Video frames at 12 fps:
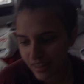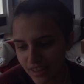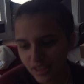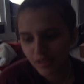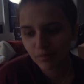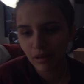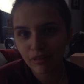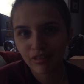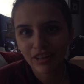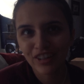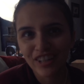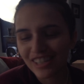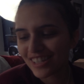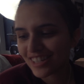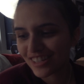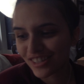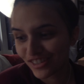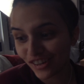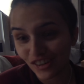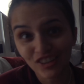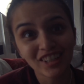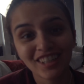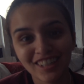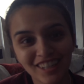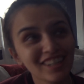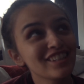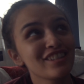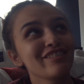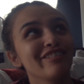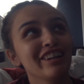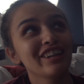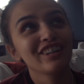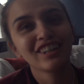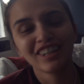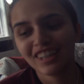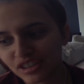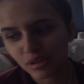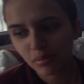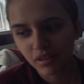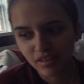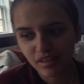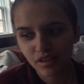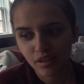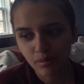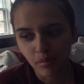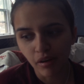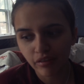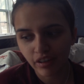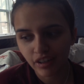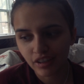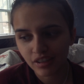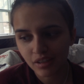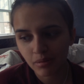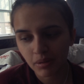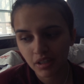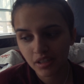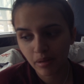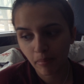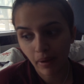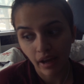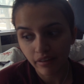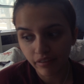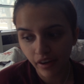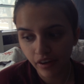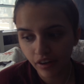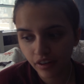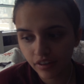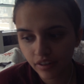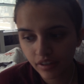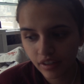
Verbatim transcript: At least my fire is started and it's a fire. Just because it's a small fire doesn't mean it's a bad fire.